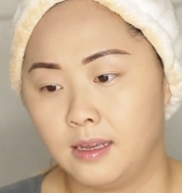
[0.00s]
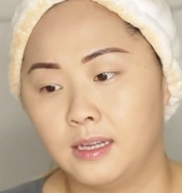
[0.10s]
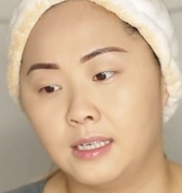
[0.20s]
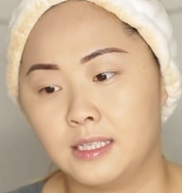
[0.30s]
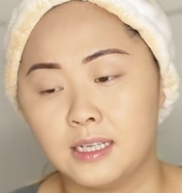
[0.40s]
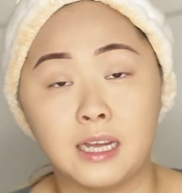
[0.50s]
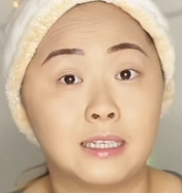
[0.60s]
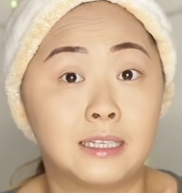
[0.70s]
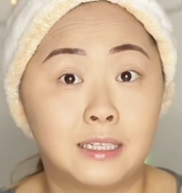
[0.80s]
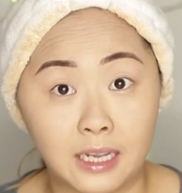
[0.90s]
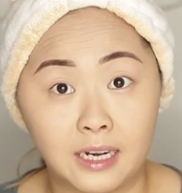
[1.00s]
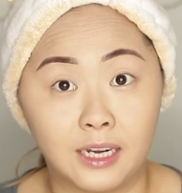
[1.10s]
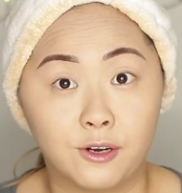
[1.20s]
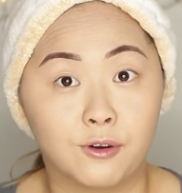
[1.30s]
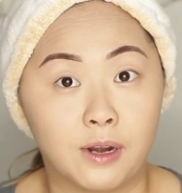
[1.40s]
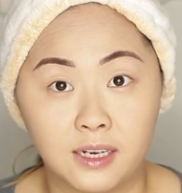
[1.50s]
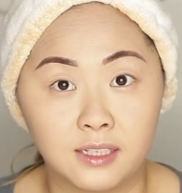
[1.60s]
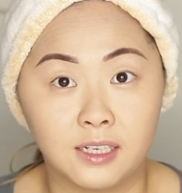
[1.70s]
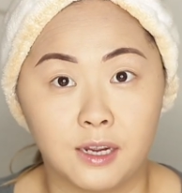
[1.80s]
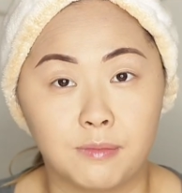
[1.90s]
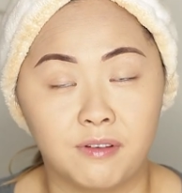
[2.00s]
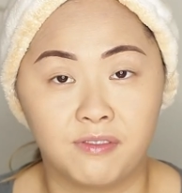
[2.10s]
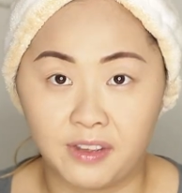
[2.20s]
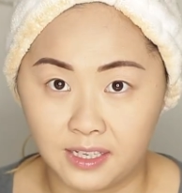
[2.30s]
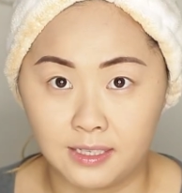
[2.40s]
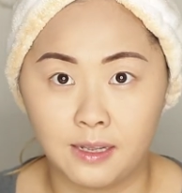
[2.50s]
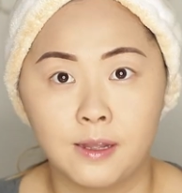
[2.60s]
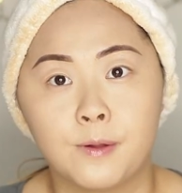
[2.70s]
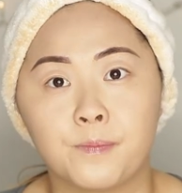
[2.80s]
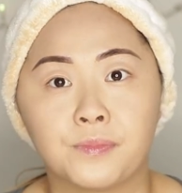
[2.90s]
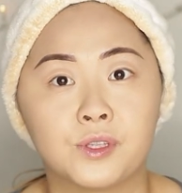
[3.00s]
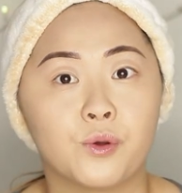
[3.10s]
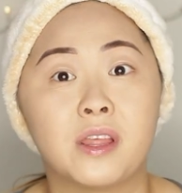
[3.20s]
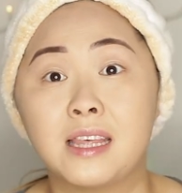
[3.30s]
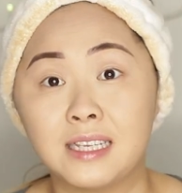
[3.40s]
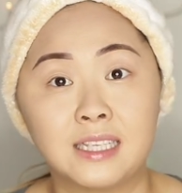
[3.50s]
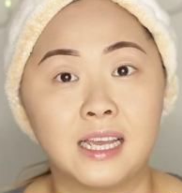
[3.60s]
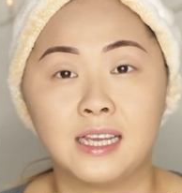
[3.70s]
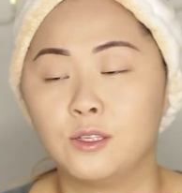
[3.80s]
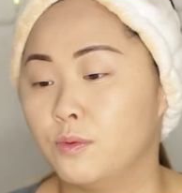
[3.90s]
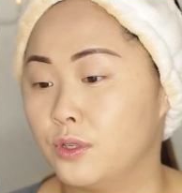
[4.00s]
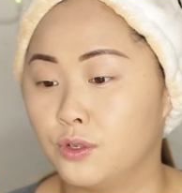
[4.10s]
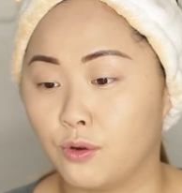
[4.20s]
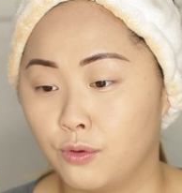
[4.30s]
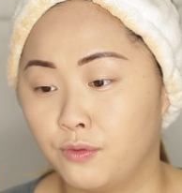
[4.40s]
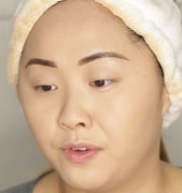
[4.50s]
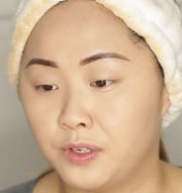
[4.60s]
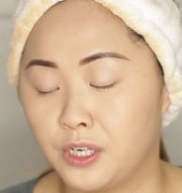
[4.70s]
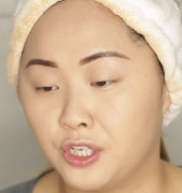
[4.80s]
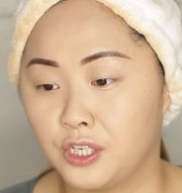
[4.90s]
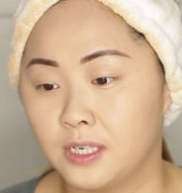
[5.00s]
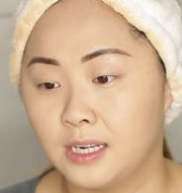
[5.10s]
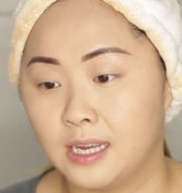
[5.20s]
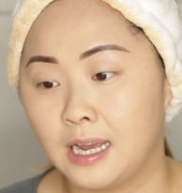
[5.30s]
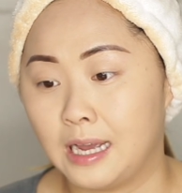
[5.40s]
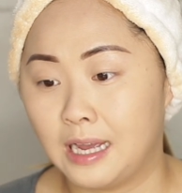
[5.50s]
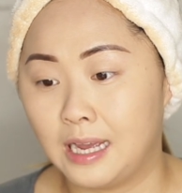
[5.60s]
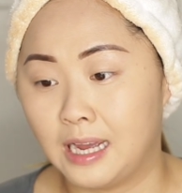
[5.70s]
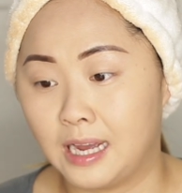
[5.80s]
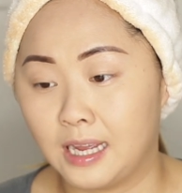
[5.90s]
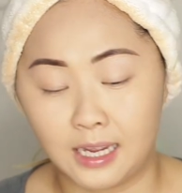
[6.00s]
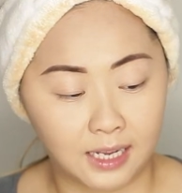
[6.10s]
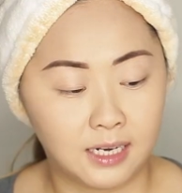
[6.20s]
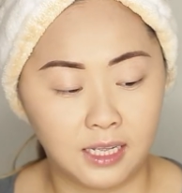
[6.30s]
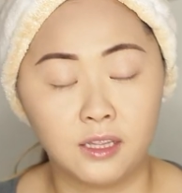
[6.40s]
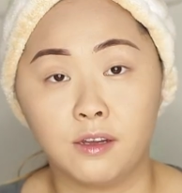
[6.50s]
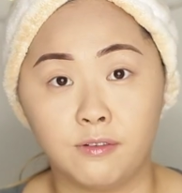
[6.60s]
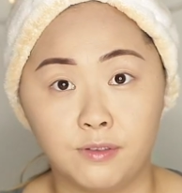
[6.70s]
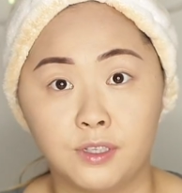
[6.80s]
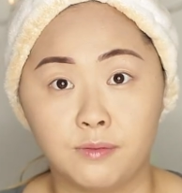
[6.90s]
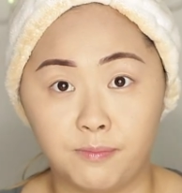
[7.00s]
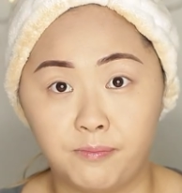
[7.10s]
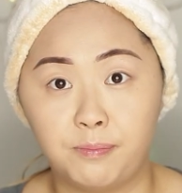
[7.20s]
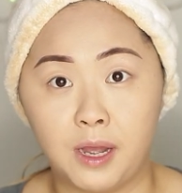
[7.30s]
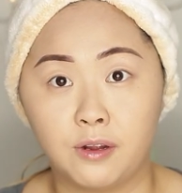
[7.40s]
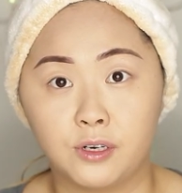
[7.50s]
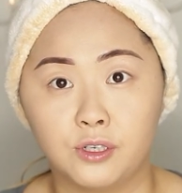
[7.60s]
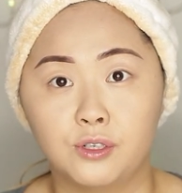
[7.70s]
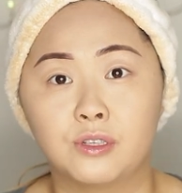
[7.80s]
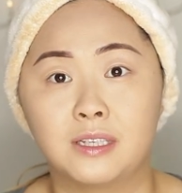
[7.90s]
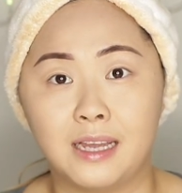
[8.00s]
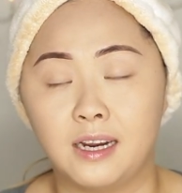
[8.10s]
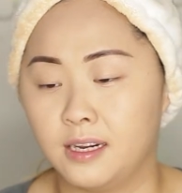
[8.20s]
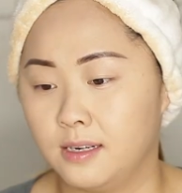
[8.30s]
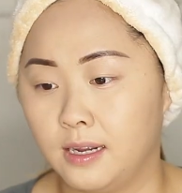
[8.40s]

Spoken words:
and it's not setting correctly on my face. So, in this case, with the Hlub foundation, I need the powder to set it.